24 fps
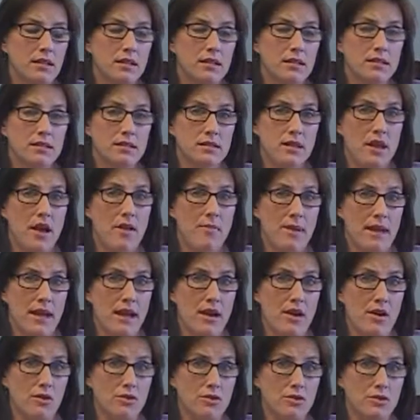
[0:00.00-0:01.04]
stop
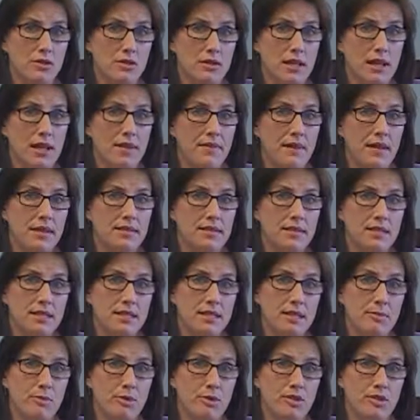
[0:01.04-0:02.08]
out at that
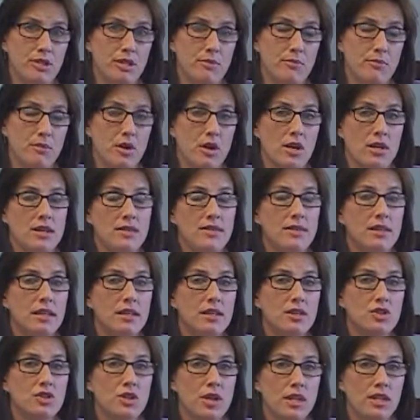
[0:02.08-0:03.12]
60% mark, then
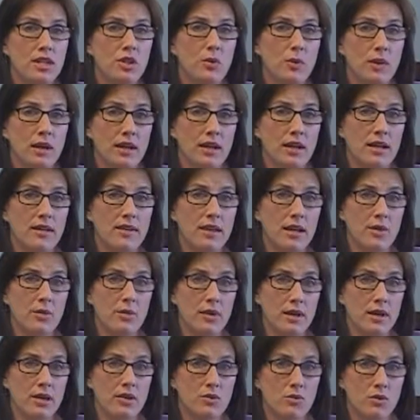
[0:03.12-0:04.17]
in January they
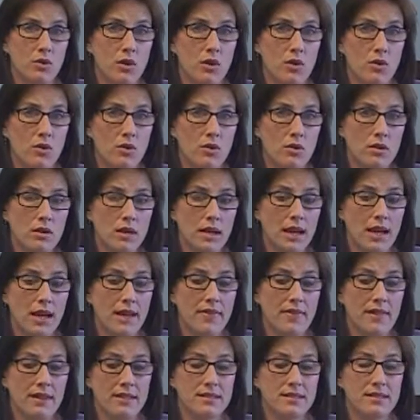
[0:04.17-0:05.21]
re-enroll and
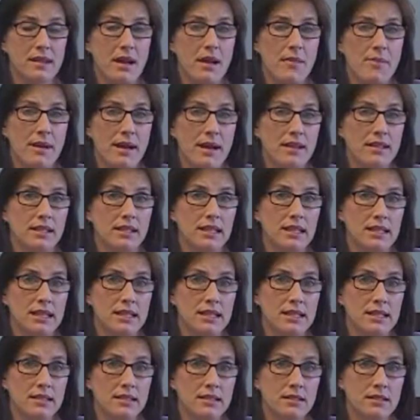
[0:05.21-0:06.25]
they stop out
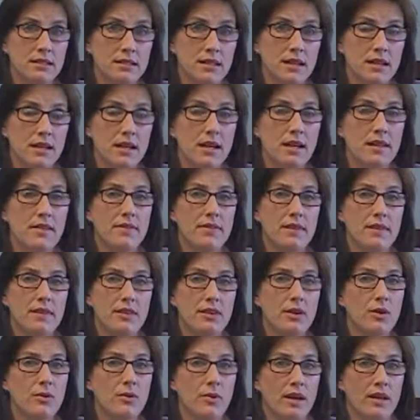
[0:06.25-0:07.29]
again, then
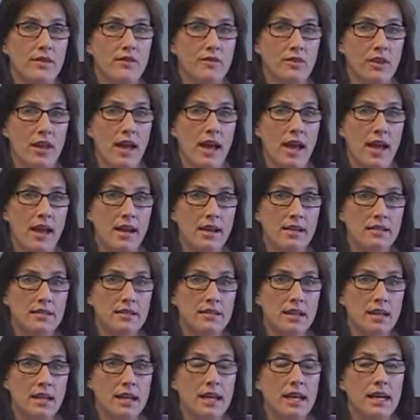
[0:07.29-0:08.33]
they're red flagged.
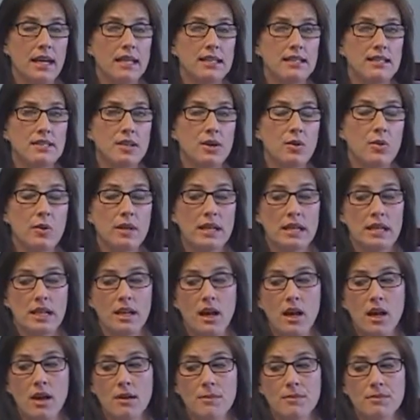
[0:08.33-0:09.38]
And so when it
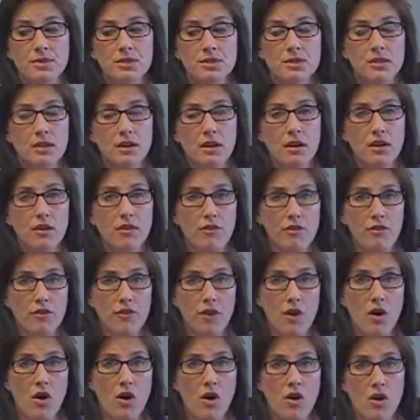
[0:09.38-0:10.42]
comes
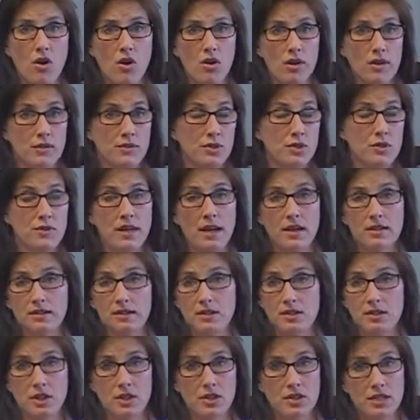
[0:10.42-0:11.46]
fall of
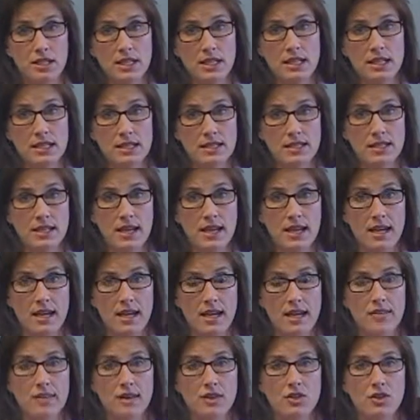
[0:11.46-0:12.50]
2013, say,
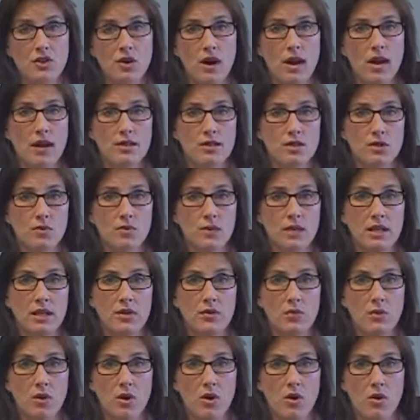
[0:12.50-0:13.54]
and they try to
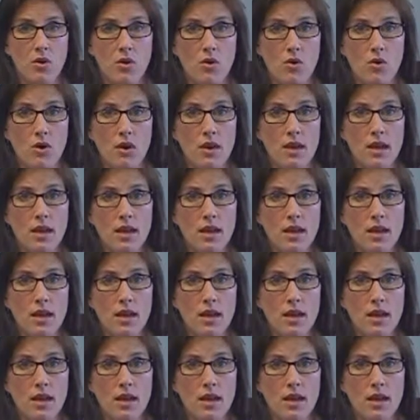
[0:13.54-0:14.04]
re-enroll,